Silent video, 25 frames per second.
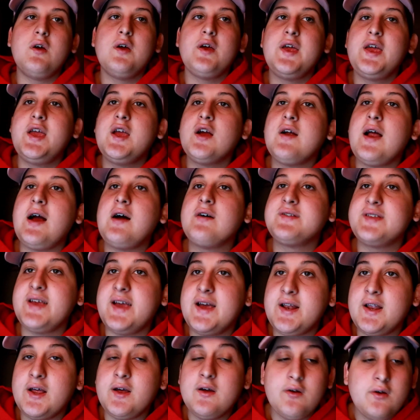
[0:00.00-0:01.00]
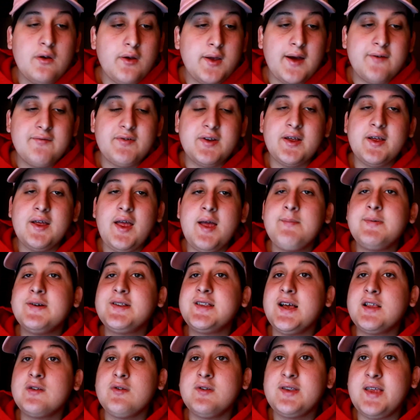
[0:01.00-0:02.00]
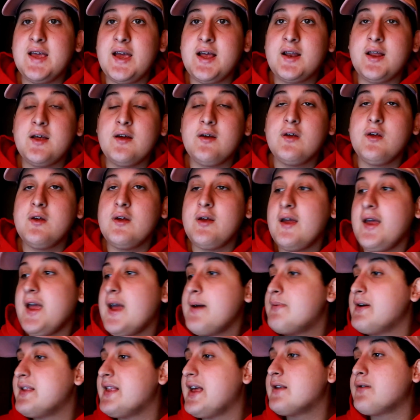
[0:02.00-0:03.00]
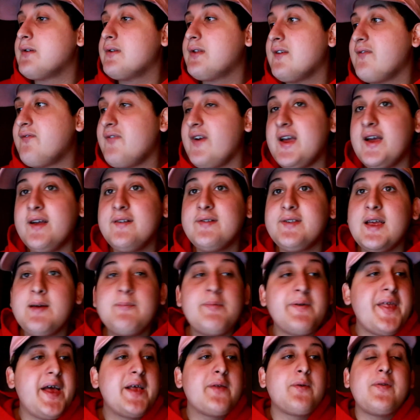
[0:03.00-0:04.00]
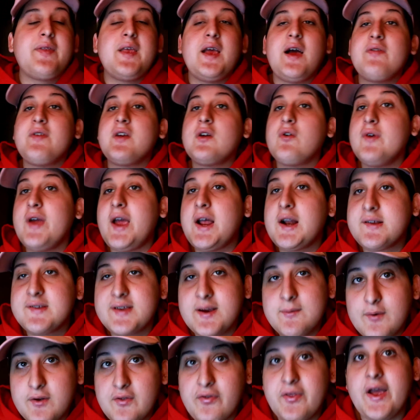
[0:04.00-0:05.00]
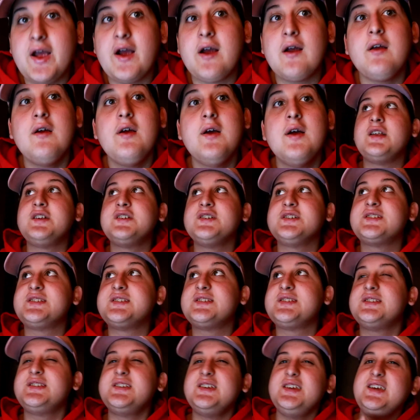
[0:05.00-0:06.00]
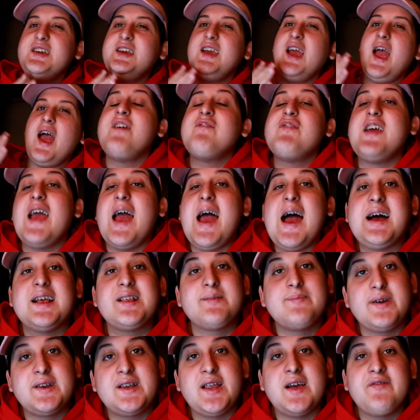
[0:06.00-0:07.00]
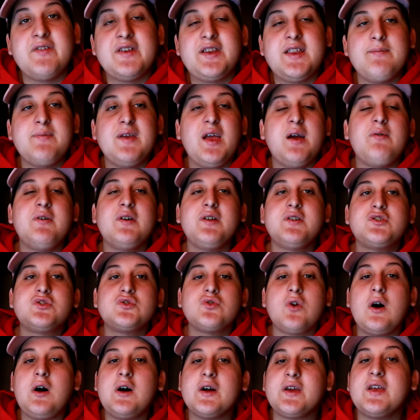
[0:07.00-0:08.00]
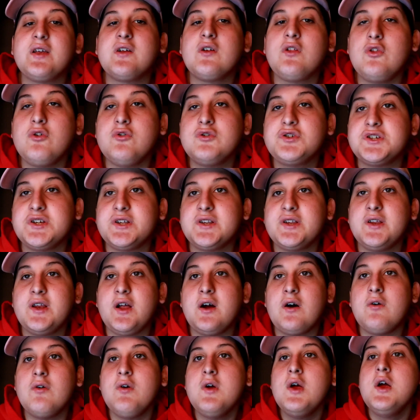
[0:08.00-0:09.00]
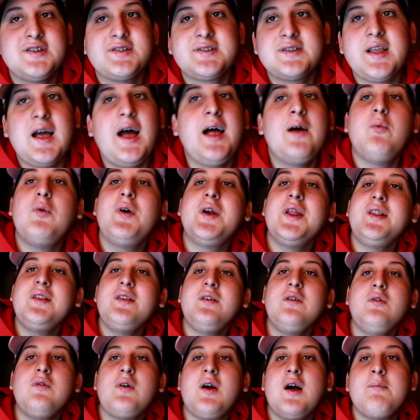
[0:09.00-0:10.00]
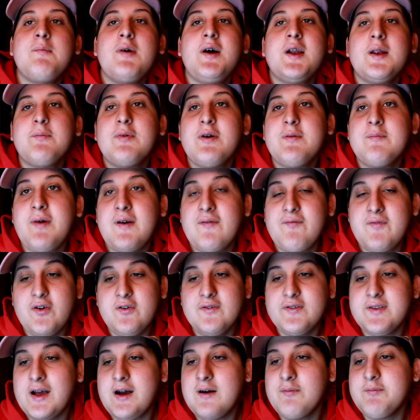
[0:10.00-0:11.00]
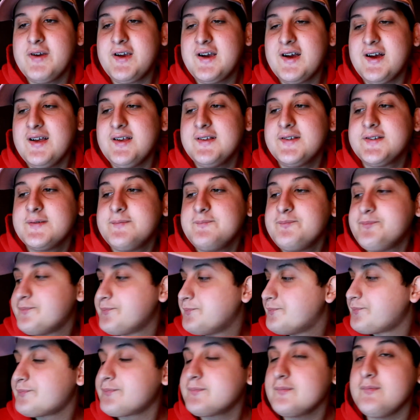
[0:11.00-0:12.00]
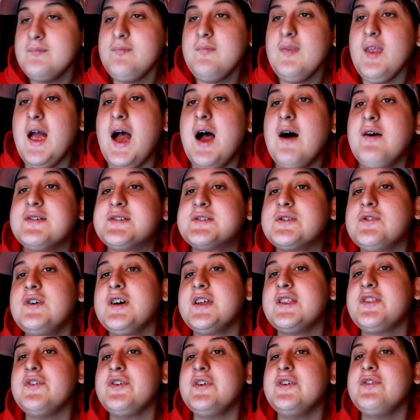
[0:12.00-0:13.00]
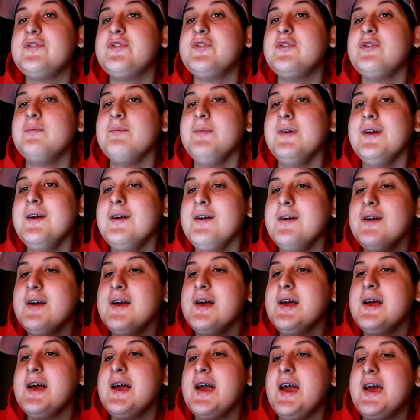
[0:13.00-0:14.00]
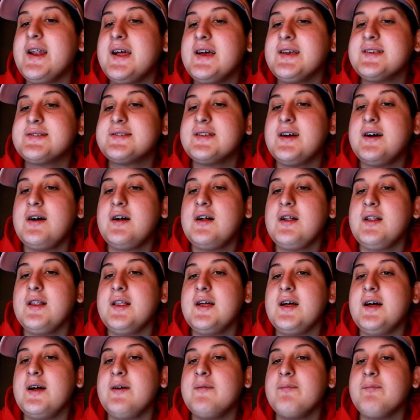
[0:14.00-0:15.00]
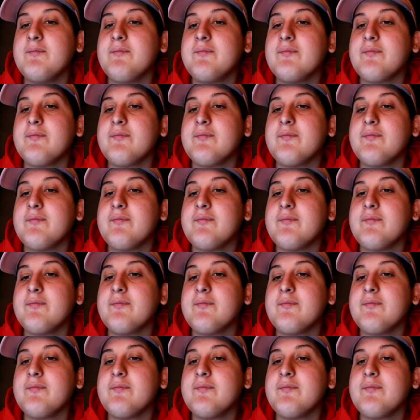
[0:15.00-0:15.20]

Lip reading: hear out Tana. You have to empathize with Tana, empathize with the fans, empathize with the other creators that were there, and just see every aspect of it to be able to draw a conclusion, you know. I wanted to come on and put my views out because I was scrolling through YouTube and I saw